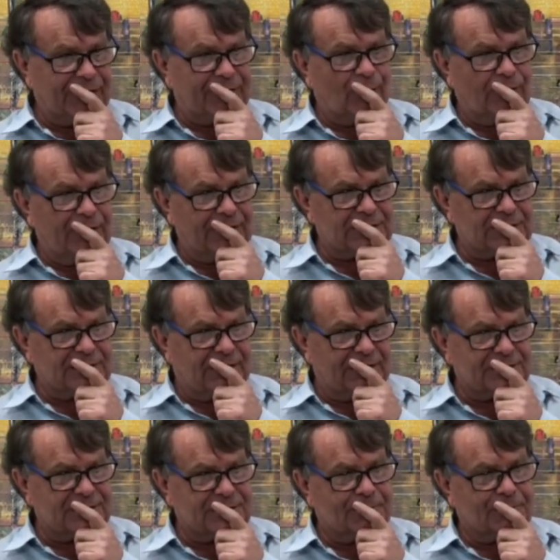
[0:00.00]
a work
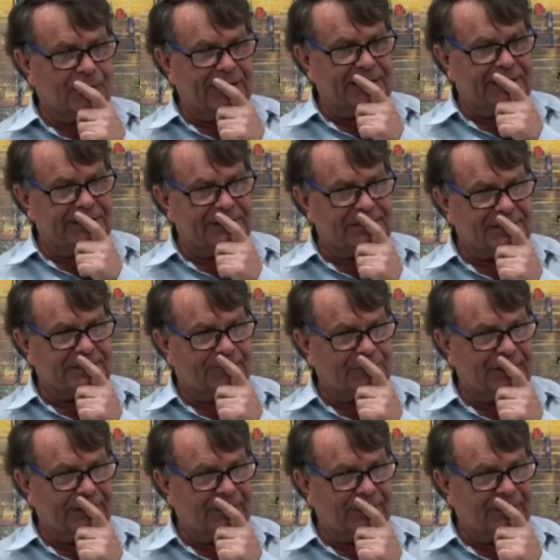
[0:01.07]
starts to break into something